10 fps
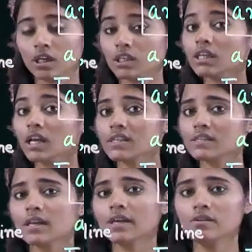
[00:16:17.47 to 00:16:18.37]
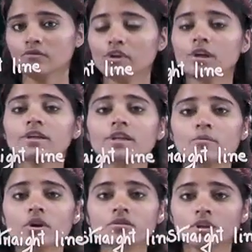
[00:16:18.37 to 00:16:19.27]
In class 9, we learned
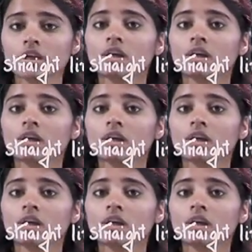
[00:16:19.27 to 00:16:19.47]
about